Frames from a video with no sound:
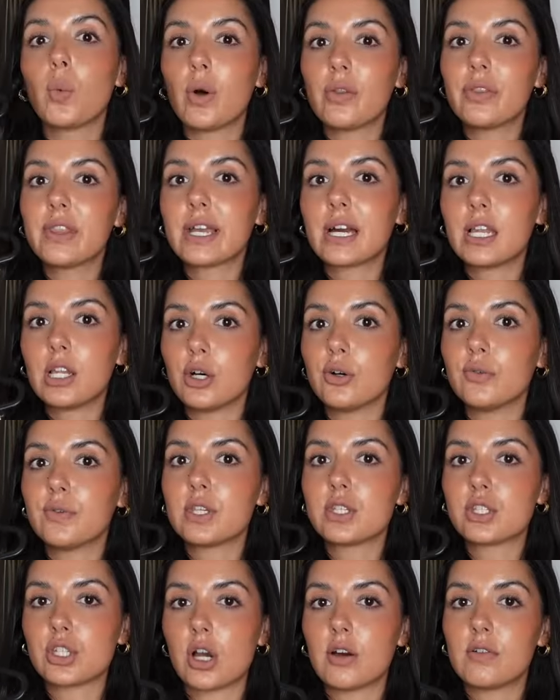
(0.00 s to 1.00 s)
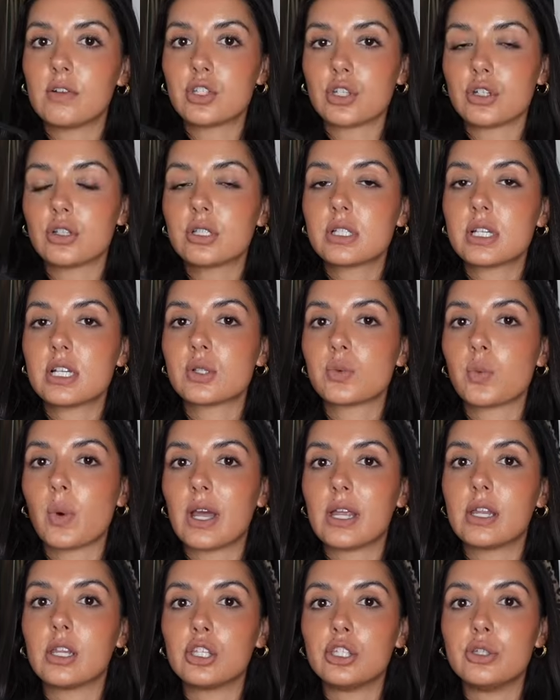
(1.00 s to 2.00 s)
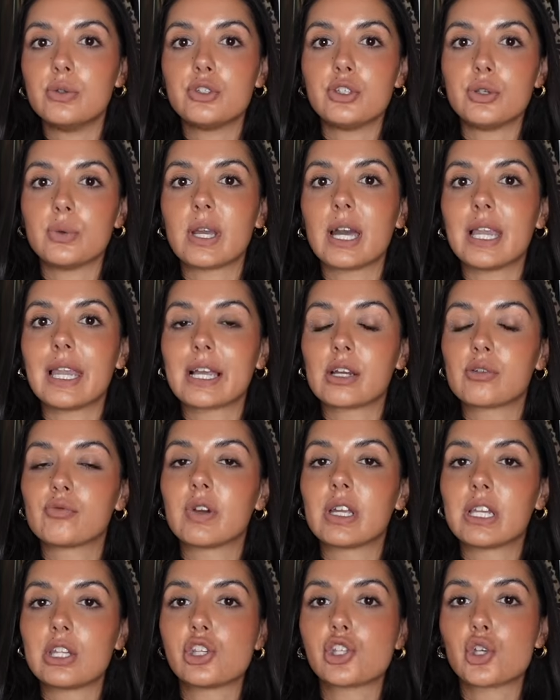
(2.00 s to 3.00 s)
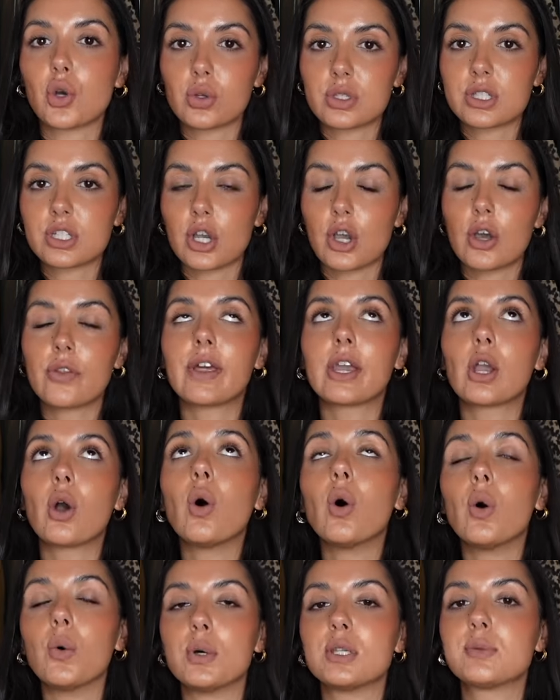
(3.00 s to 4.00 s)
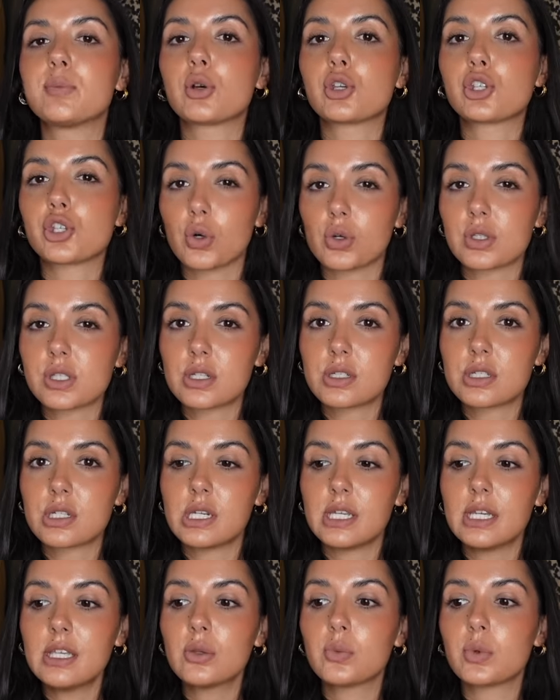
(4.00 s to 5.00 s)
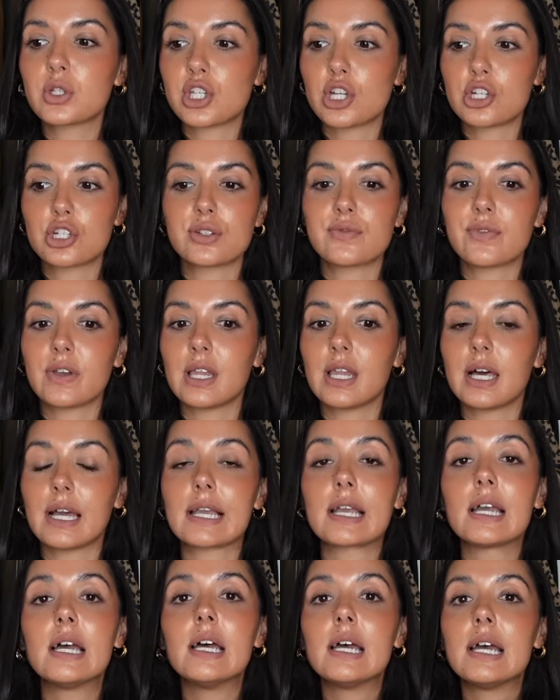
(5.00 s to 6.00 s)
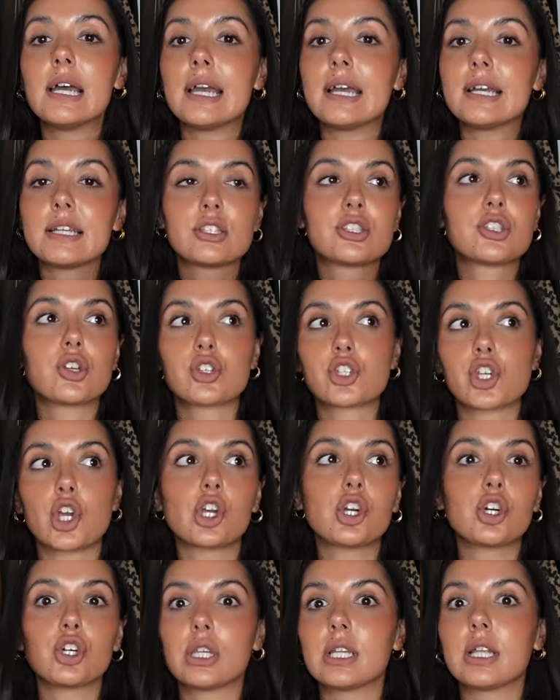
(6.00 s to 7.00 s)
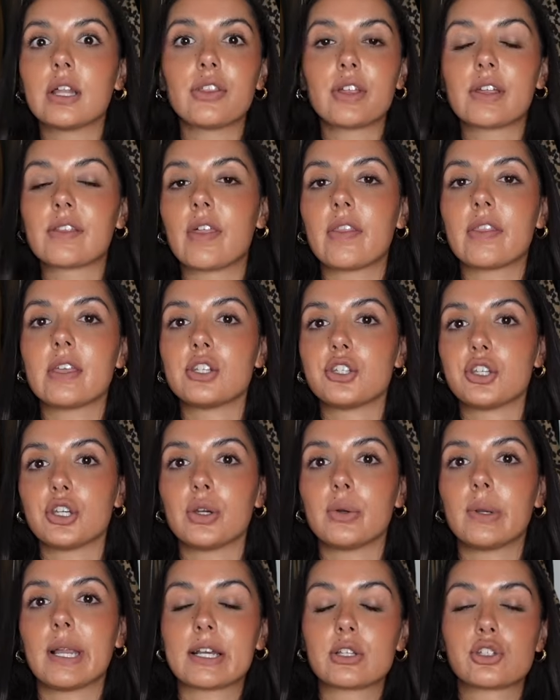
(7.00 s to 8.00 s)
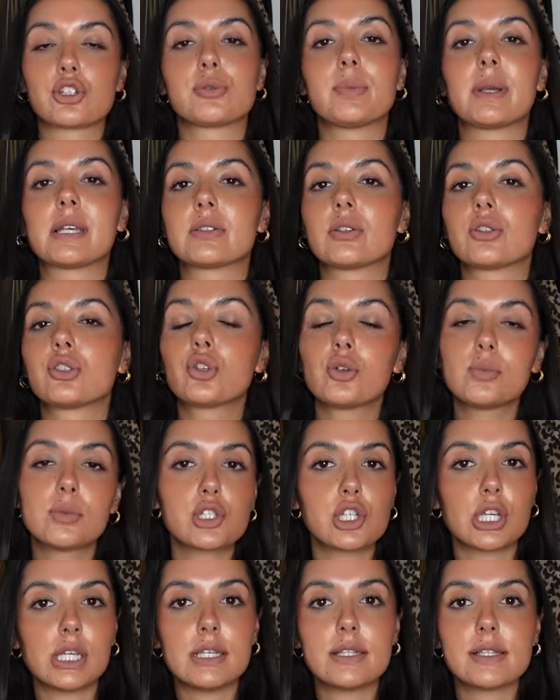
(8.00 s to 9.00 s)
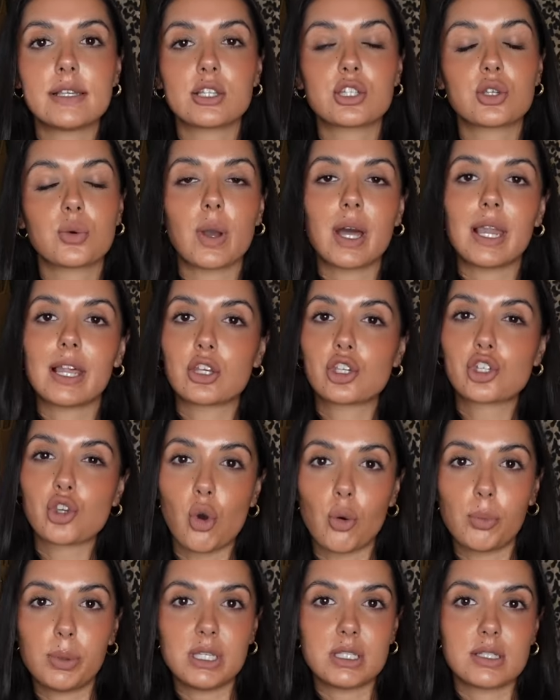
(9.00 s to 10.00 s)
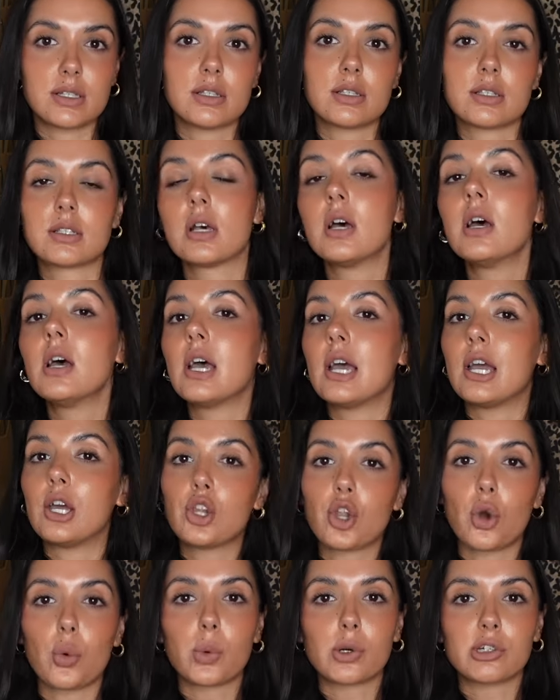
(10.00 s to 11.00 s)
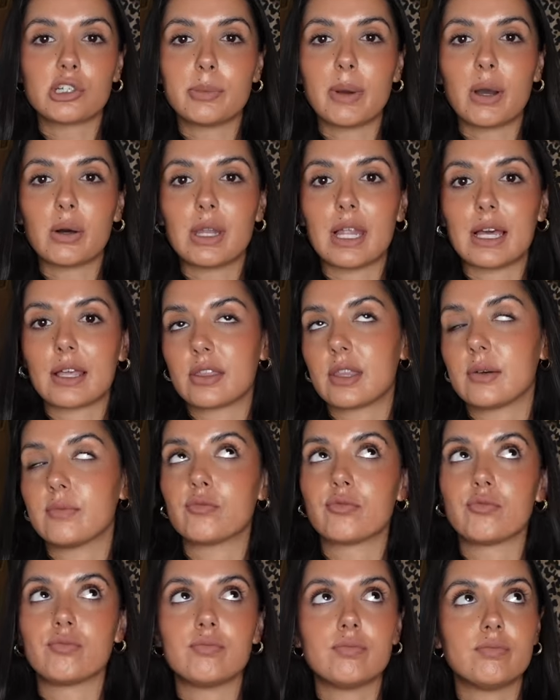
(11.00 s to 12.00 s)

One thing I love that Zara does is when you do get like a really short skirt, they always put shorts underneath, which I just feel like is such a good little thing that they do. Like, it just makes it so much easier to wear like short pieces and not worry about like them